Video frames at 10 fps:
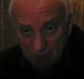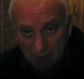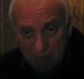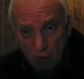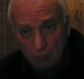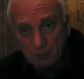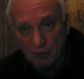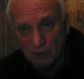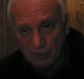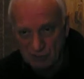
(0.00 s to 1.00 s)
How
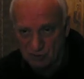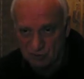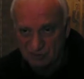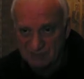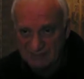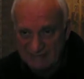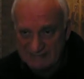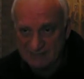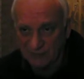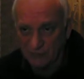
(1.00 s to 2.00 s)
pernicious
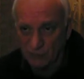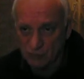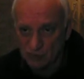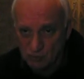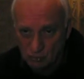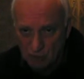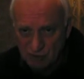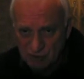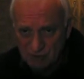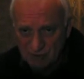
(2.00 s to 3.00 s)
is it for
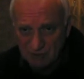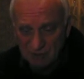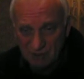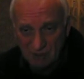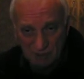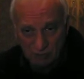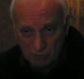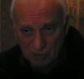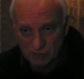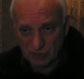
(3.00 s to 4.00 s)
Georgia and
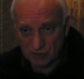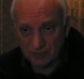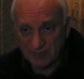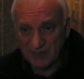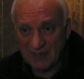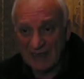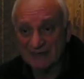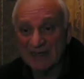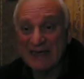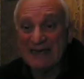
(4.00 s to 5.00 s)
Russia to be
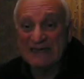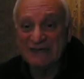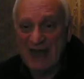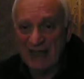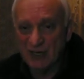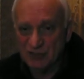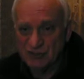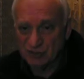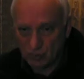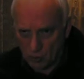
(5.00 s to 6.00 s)
at daggers
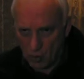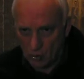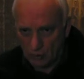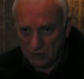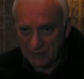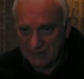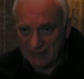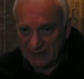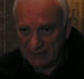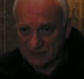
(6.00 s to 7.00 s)
drawn
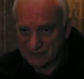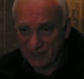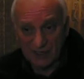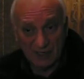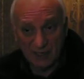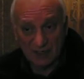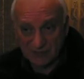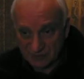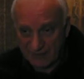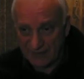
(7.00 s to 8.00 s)
as they
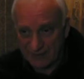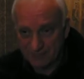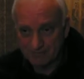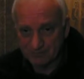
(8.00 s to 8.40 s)
are today?